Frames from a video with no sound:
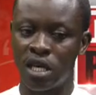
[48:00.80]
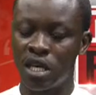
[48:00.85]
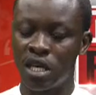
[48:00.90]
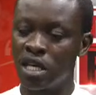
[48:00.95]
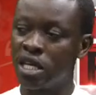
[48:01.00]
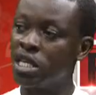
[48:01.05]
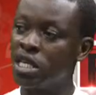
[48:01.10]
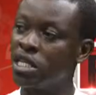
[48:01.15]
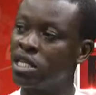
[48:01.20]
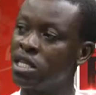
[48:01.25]

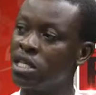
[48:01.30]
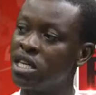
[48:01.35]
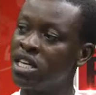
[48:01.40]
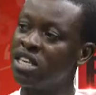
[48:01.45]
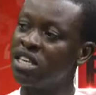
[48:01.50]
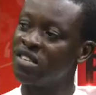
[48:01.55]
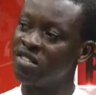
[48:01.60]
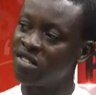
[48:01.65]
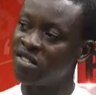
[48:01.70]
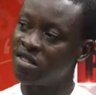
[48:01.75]
in the
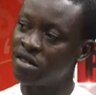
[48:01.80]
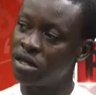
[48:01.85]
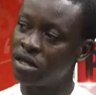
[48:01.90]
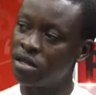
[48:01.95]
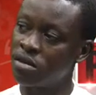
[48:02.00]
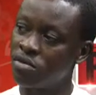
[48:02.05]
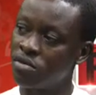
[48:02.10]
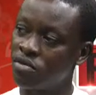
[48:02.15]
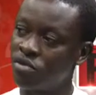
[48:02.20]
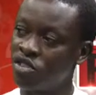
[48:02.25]

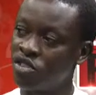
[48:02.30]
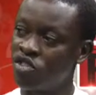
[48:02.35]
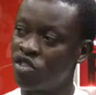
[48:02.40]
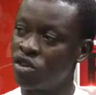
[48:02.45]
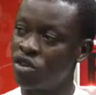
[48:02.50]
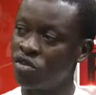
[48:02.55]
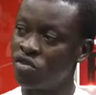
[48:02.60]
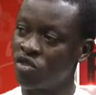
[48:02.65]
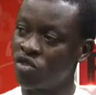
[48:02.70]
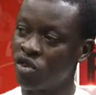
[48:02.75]
eastern
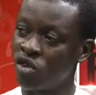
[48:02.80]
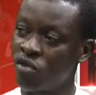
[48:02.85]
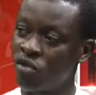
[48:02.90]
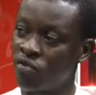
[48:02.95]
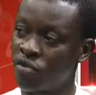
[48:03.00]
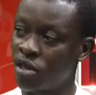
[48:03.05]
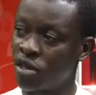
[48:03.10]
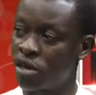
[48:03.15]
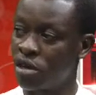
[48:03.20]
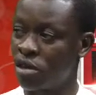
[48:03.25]
regions of
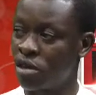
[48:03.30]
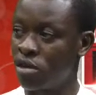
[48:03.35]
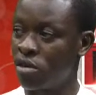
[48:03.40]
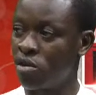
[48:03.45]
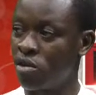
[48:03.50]
the